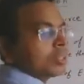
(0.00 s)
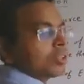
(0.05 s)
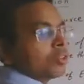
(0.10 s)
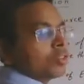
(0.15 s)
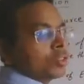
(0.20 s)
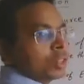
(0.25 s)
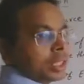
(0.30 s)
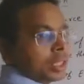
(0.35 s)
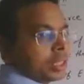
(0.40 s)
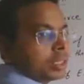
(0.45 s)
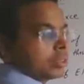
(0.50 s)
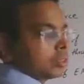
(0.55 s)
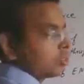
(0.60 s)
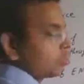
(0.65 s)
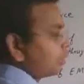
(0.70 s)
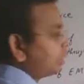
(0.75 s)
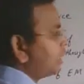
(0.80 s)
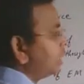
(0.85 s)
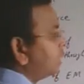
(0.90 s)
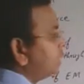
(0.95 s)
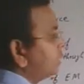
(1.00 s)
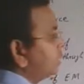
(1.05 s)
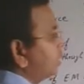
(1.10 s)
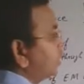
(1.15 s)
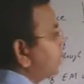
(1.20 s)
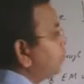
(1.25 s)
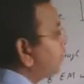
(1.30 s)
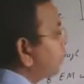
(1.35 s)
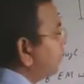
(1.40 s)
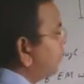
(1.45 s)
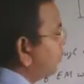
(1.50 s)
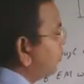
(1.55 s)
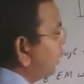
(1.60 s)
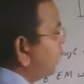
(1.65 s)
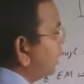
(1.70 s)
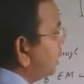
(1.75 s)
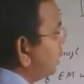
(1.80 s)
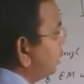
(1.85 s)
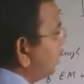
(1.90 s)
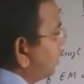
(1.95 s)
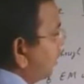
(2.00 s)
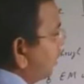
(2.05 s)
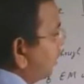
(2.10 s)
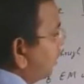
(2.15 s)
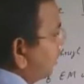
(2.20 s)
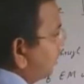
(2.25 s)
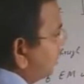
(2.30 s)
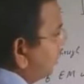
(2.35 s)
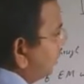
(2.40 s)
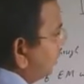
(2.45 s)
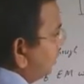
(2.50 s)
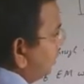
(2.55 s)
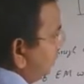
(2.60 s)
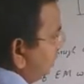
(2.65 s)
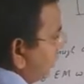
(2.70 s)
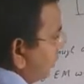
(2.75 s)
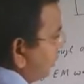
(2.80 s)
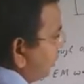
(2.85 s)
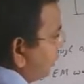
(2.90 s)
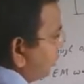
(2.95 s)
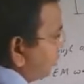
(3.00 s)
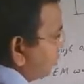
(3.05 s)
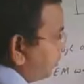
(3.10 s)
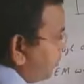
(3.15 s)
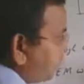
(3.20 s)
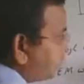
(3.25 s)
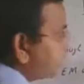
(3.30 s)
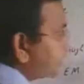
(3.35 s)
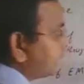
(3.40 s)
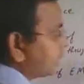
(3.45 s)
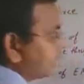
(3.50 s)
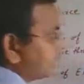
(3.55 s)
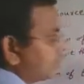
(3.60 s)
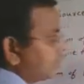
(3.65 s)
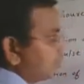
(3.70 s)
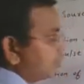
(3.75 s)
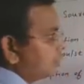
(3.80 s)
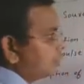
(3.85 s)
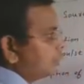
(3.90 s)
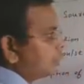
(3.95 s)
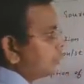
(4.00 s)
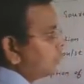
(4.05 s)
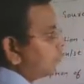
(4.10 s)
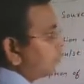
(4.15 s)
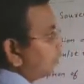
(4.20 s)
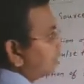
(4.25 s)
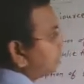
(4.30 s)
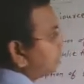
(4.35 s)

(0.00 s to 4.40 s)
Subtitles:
of this, why it's happening, why it's spreading, why